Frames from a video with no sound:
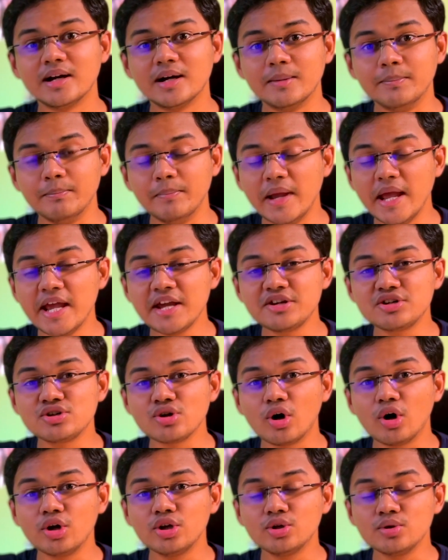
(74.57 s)
make
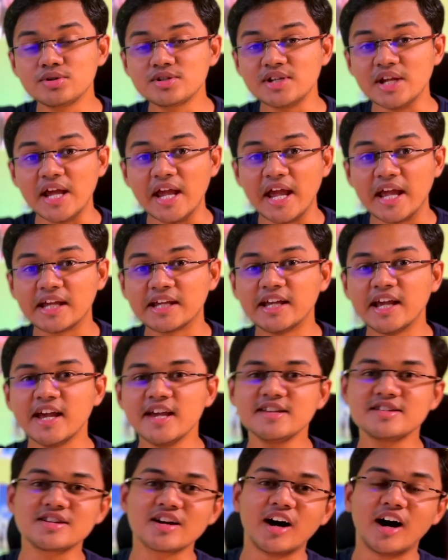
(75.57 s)
sure you stay
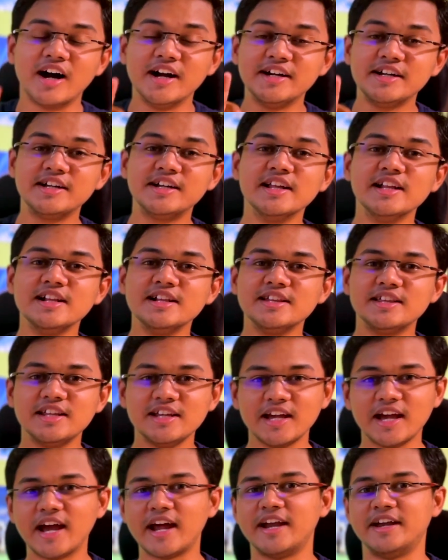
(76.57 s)
engaged until
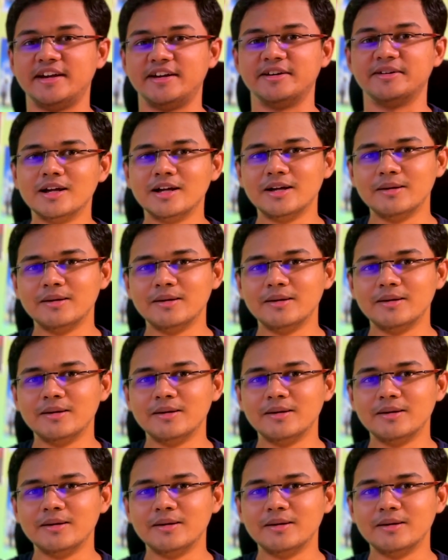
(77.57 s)
the end.